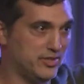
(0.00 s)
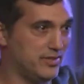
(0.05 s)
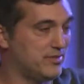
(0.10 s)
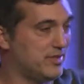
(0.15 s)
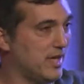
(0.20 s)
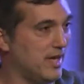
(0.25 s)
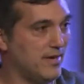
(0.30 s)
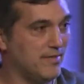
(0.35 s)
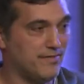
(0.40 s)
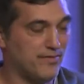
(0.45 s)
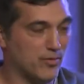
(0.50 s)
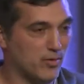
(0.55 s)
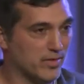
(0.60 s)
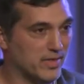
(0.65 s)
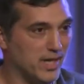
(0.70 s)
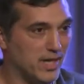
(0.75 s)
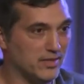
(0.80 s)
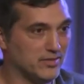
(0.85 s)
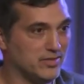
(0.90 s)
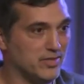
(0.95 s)
It's got a
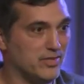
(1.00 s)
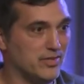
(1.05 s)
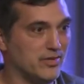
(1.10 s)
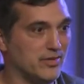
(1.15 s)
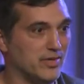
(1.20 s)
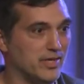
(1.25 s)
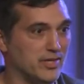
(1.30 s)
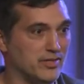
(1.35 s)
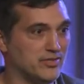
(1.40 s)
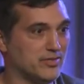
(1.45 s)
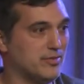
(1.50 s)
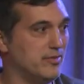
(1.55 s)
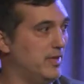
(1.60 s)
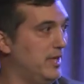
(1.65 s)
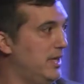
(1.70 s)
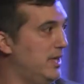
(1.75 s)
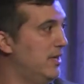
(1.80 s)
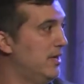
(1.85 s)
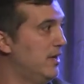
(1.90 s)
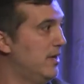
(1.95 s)
4,000-year history.